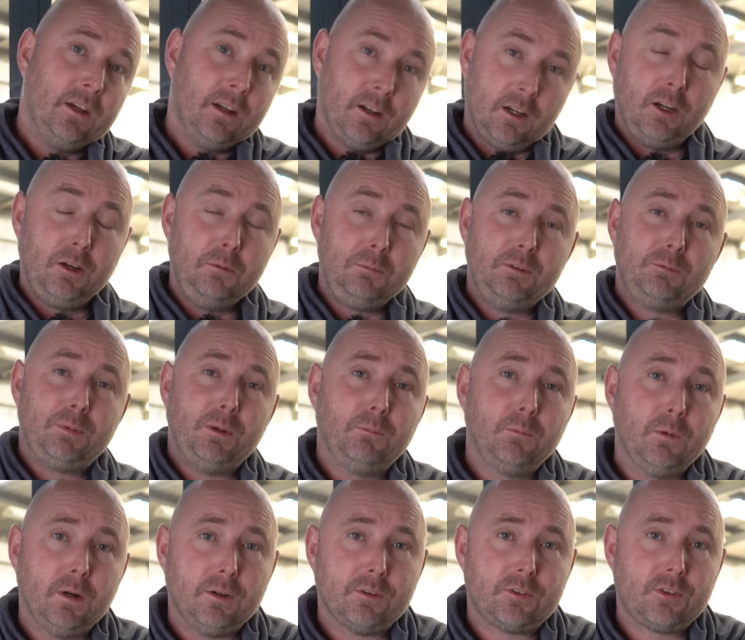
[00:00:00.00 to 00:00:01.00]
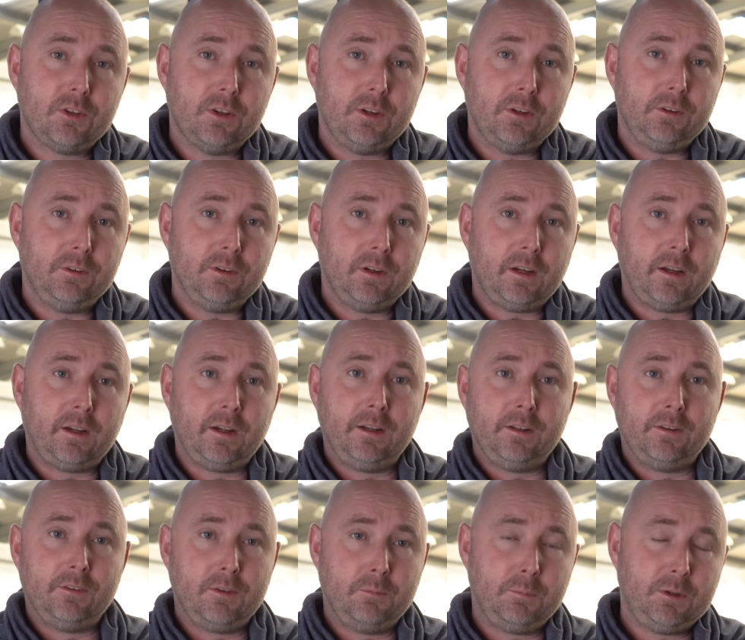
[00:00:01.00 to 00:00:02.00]
I hope you've been well too,
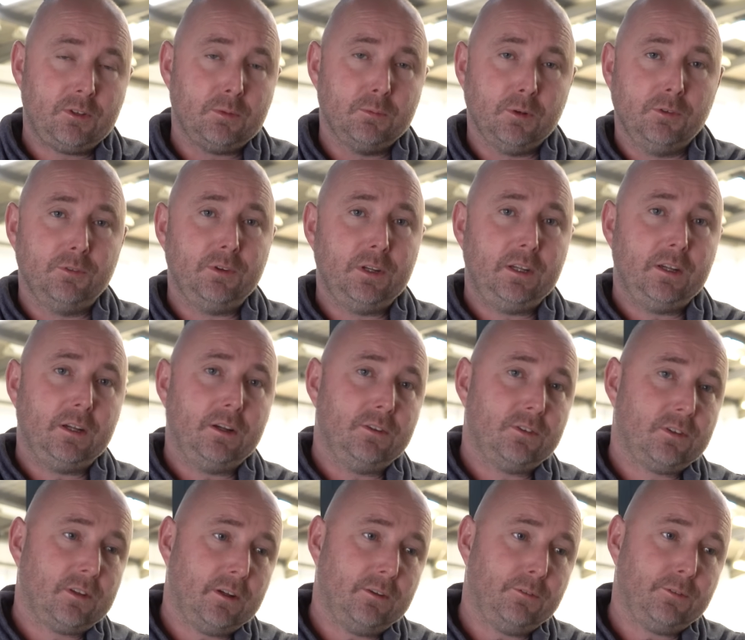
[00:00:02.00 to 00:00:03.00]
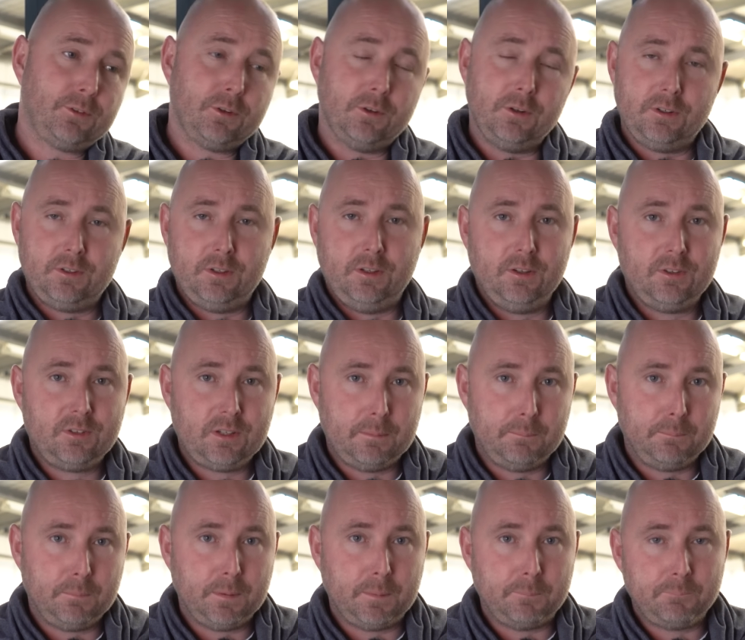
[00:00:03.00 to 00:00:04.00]
and there'll be some more videos going through into
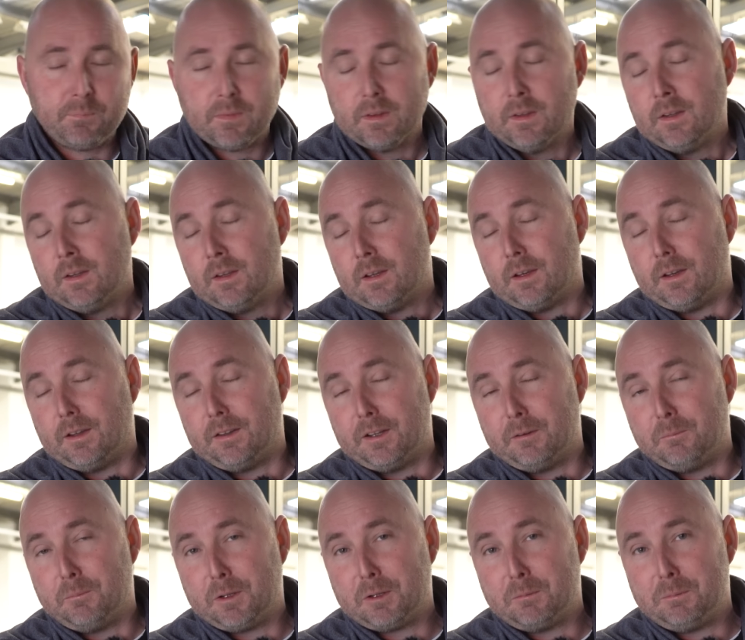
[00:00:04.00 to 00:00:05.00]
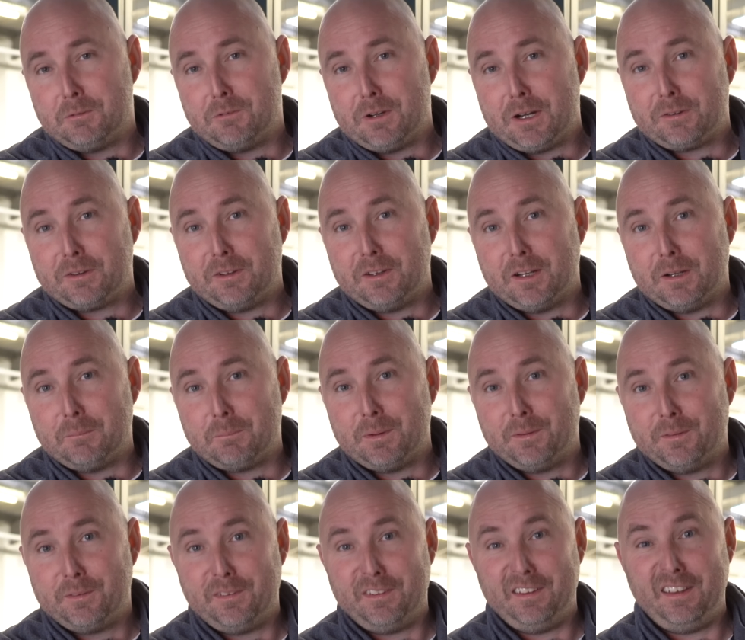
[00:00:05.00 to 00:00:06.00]
December, and then we're going to be rounding
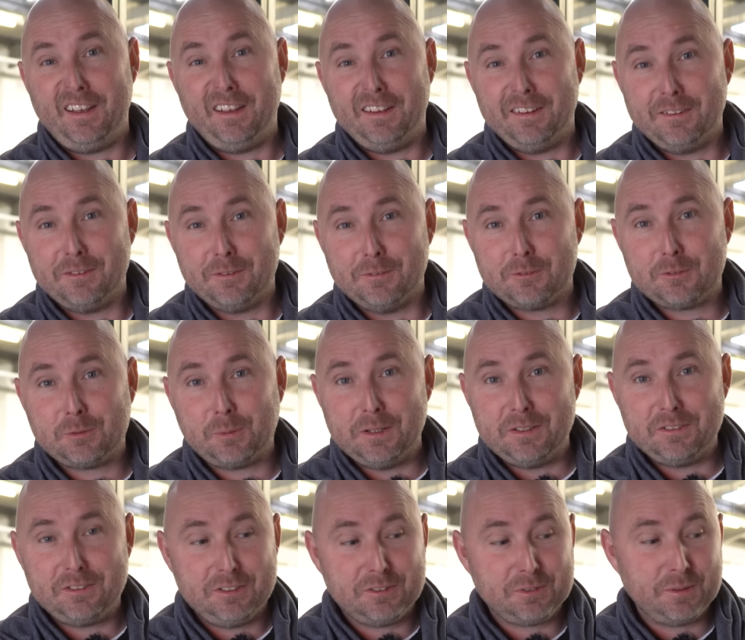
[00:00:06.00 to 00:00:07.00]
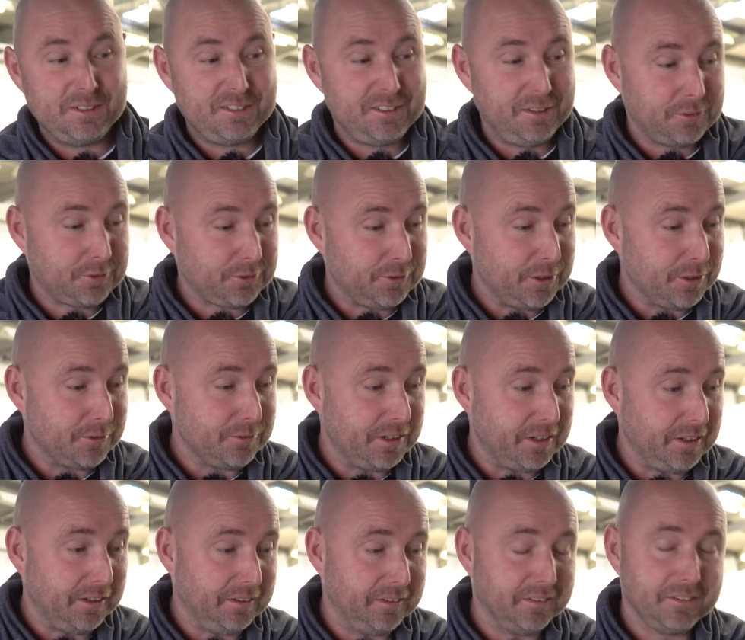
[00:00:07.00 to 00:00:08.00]
up the end of 2023
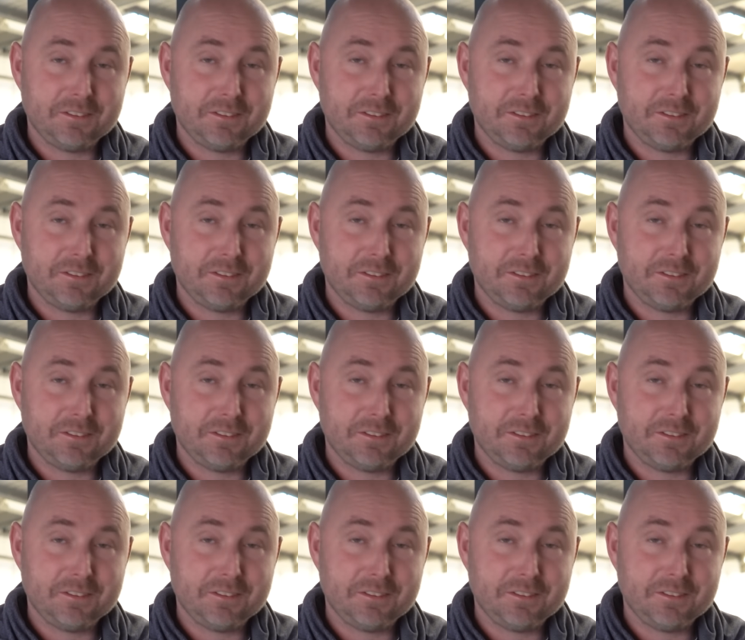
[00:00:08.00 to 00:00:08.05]
already.